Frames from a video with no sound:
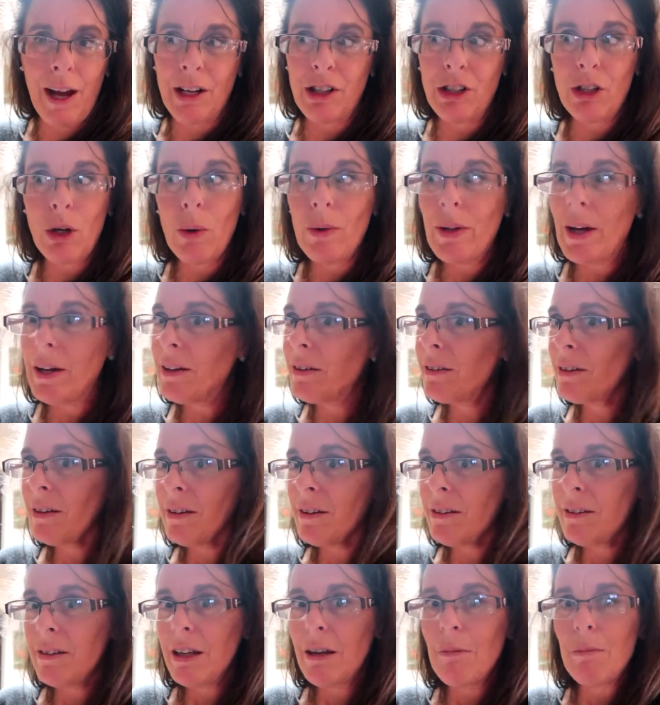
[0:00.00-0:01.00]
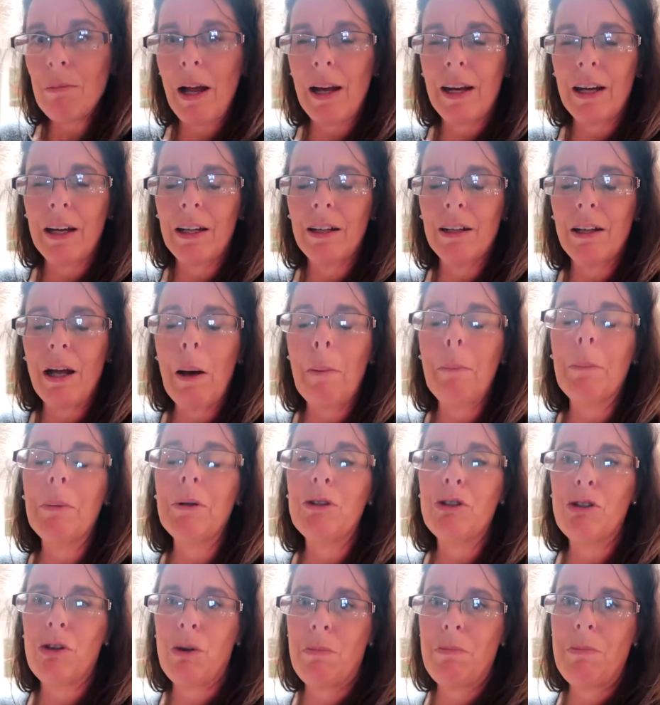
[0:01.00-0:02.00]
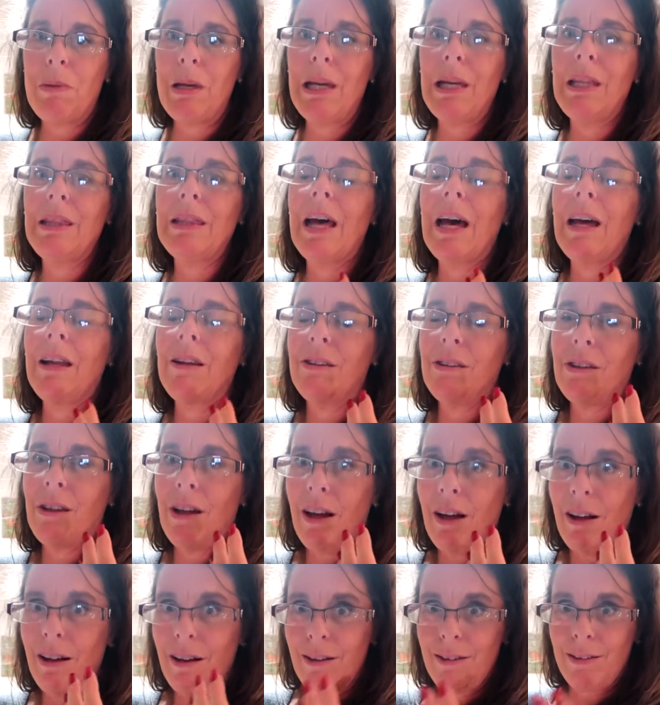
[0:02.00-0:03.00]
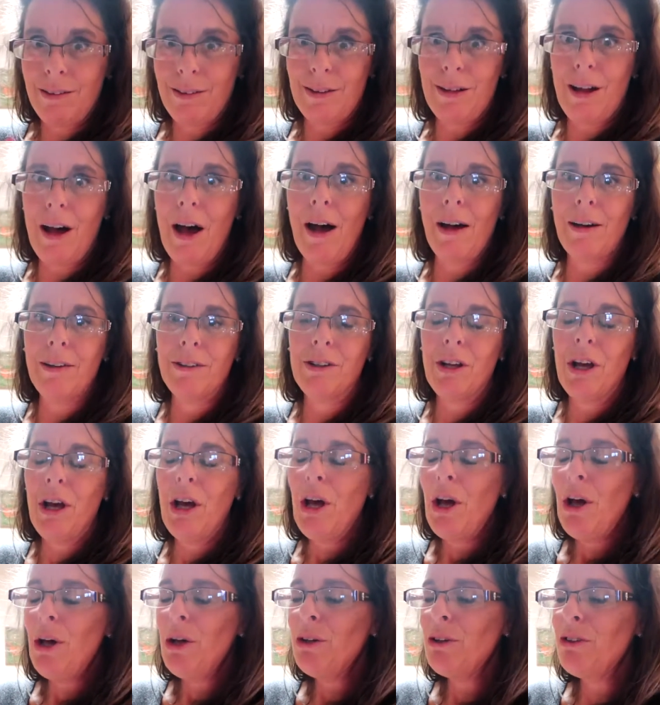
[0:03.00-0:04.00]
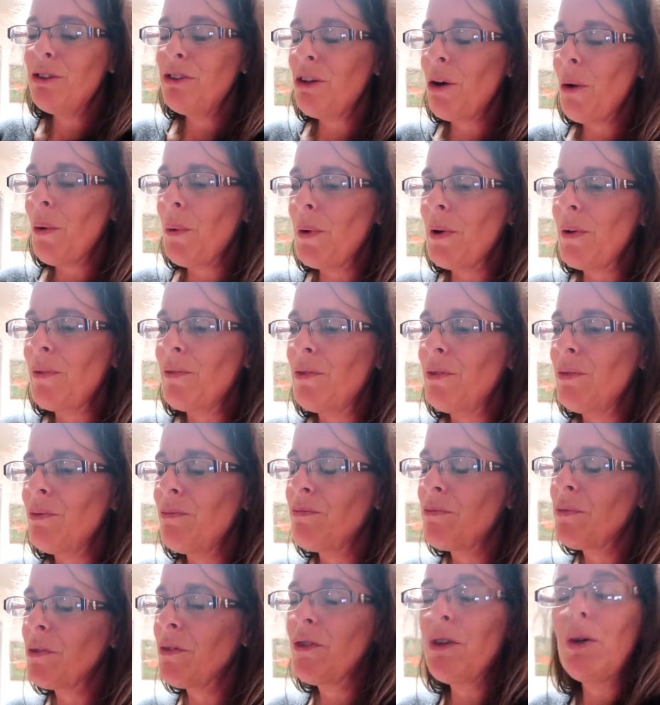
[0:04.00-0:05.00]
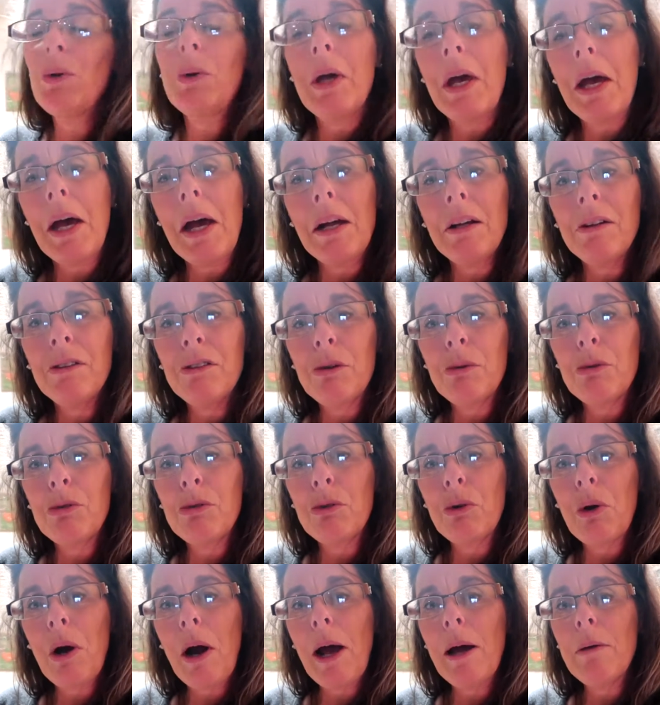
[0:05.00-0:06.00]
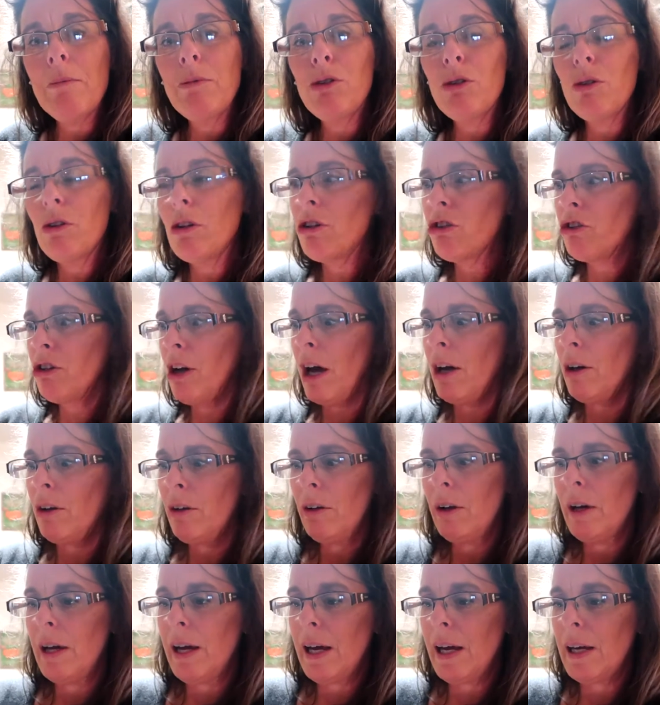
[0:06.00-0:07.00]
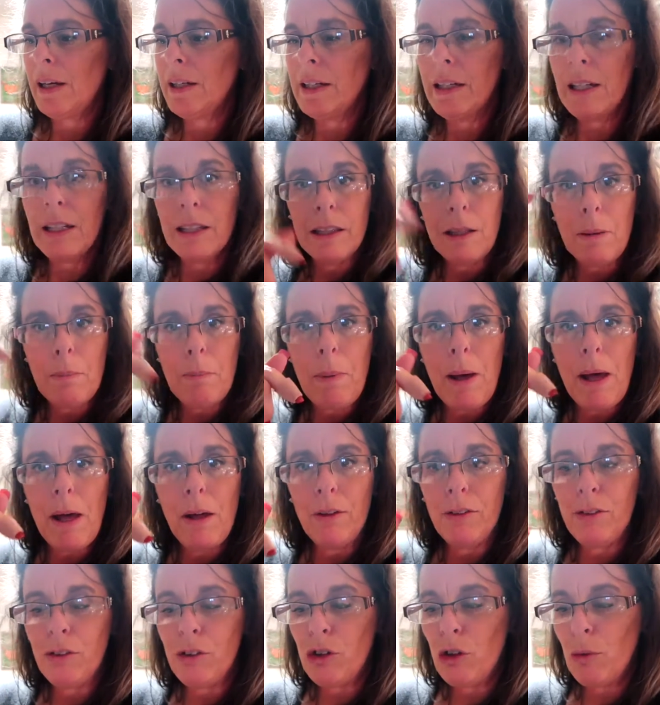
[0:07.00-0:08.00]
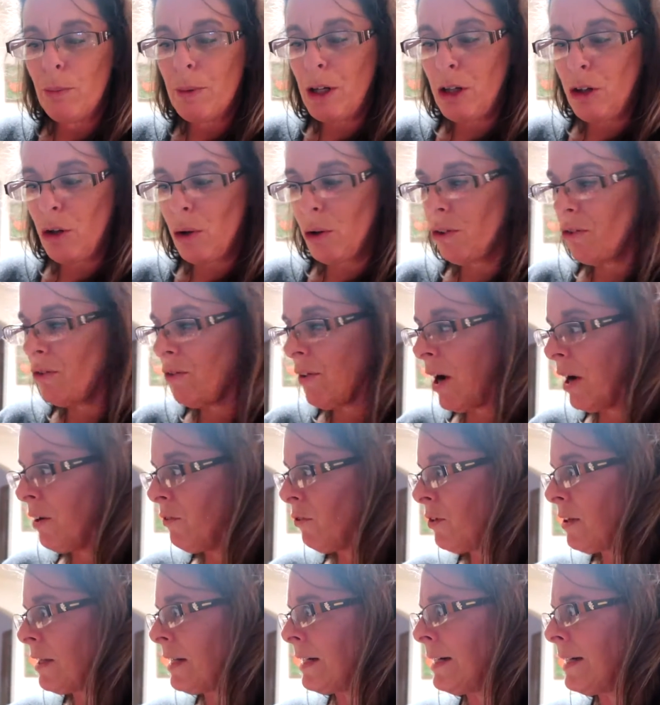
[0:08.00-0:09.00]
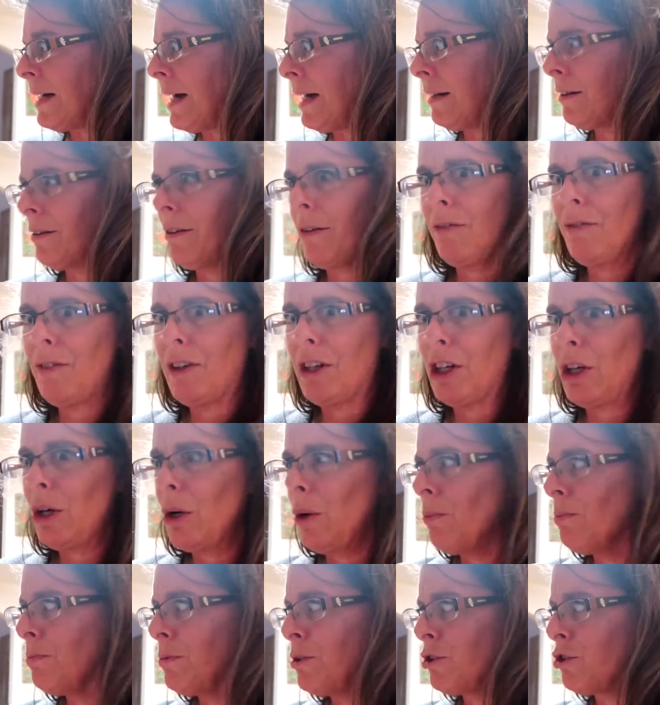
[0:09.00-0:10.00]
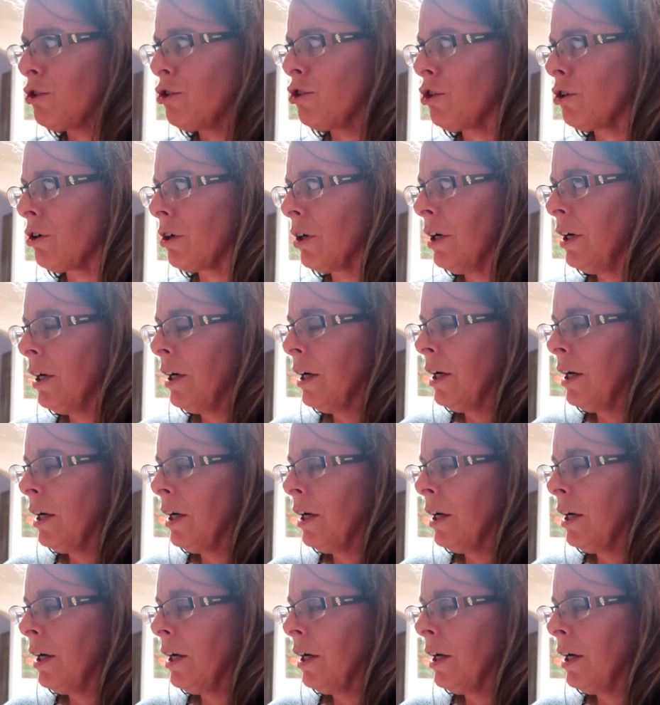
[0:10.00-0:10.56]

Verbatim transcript: I know that doesn't seem like a lot, but to me that's a lot. So if, if you can, subscribe to the channel and hit the bell so you'll be notified for the next video. Mr.